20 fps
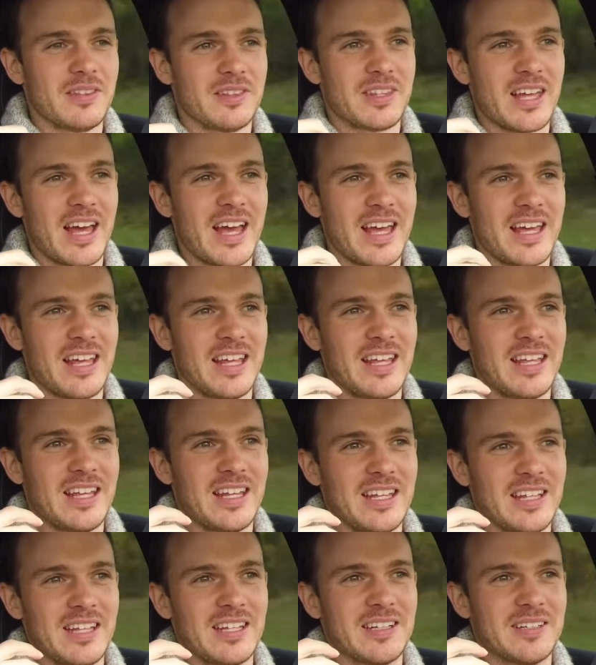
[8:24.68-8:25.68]

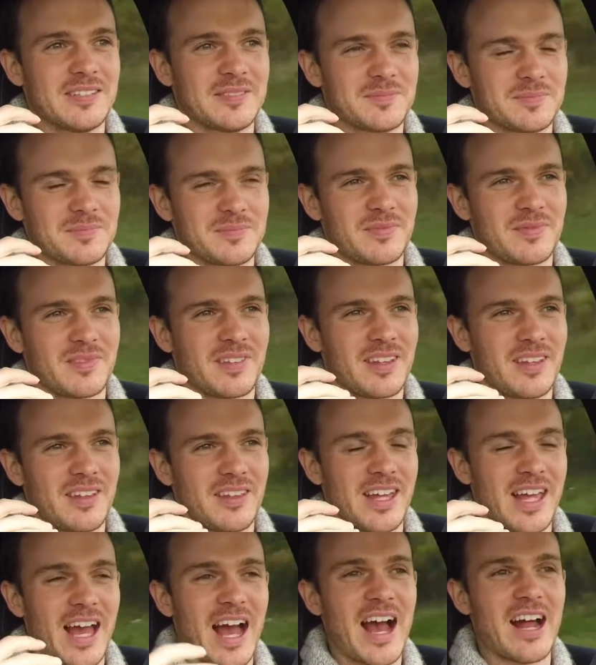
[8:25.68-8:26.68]
they
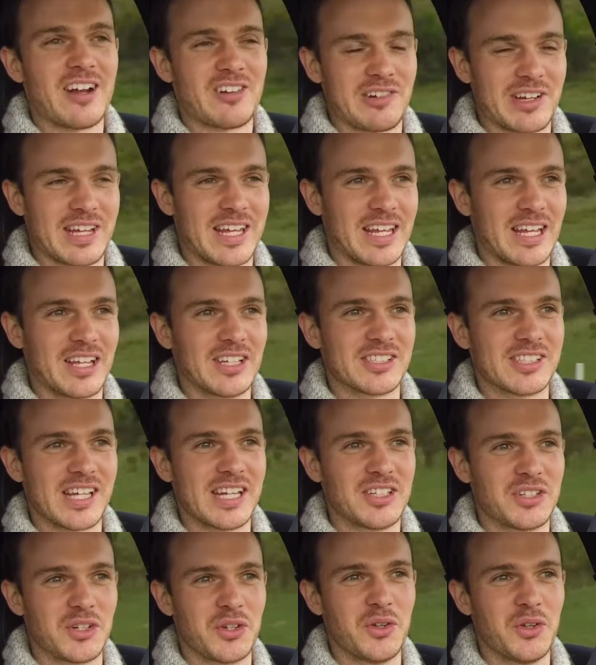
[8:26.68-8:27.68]
they are tricky, because
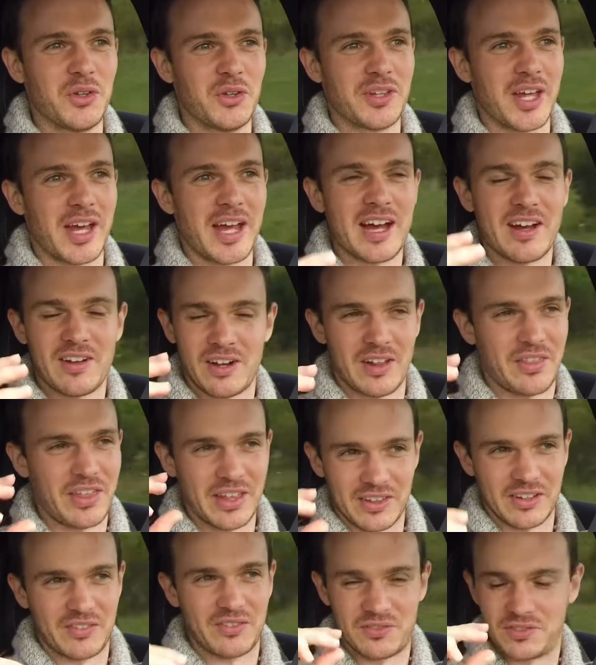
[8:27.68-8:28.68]
they do, they are, I
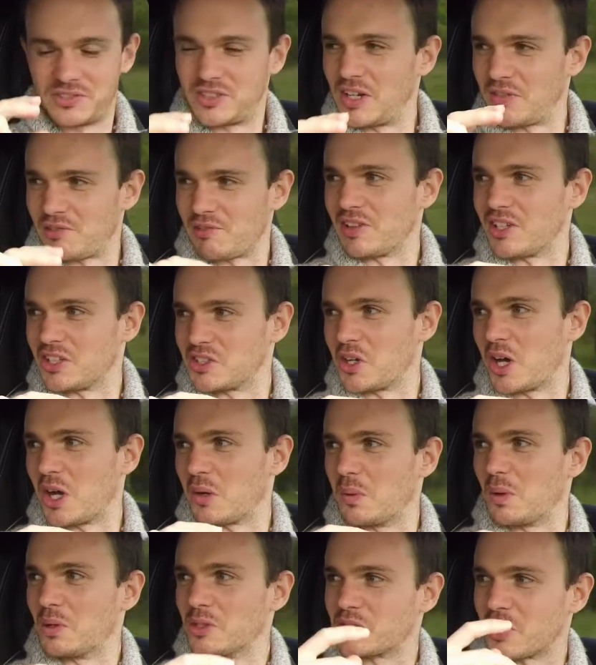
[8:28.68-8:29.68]
think they're stiffer in the
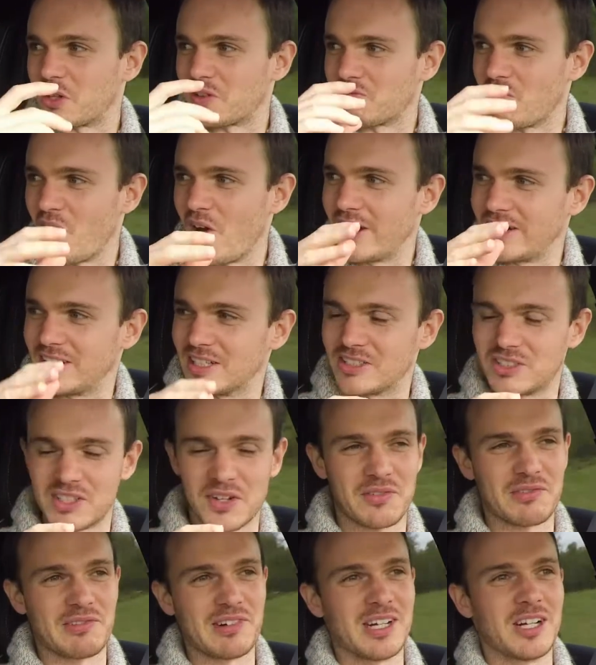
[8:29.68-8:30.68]
sidewall, so the ride does
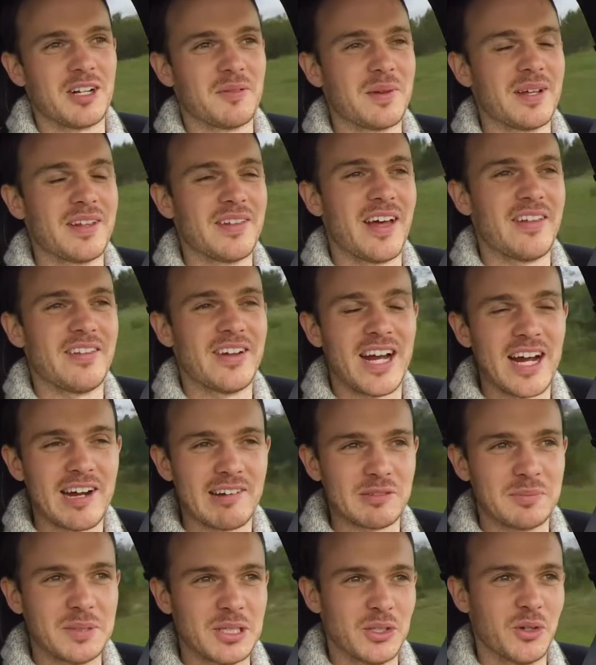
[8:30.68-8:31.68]
suffer a little bit, and they
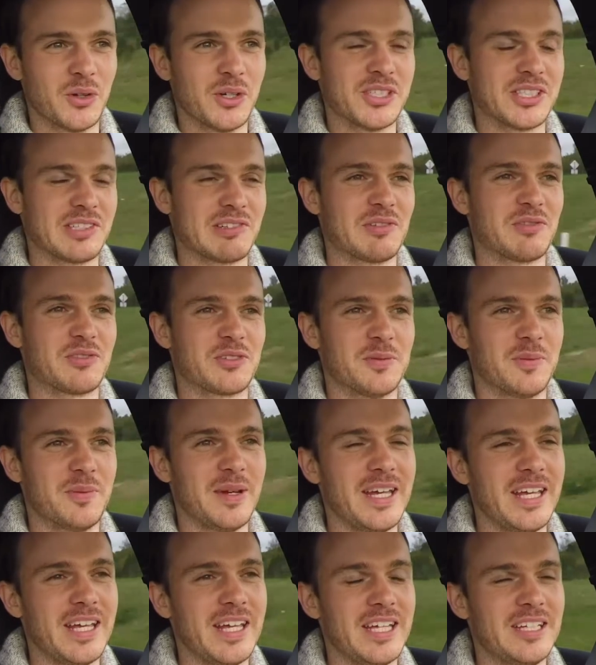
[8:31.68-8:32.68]
are a bit noisier, and for
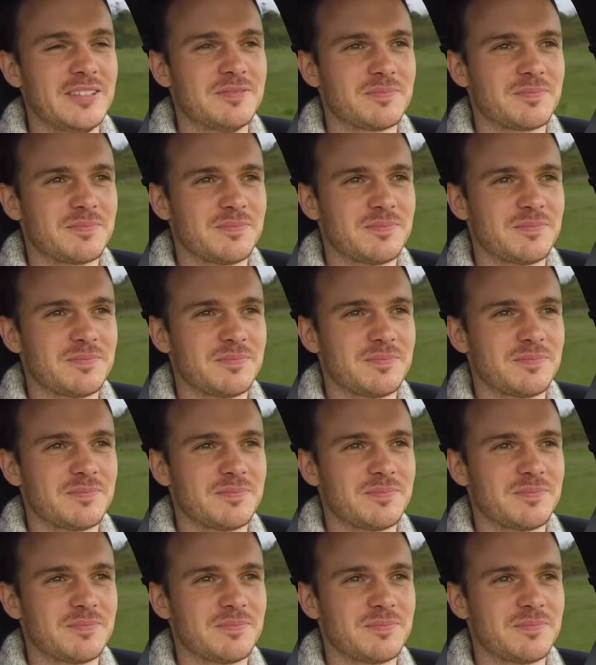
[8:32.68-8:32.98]
me,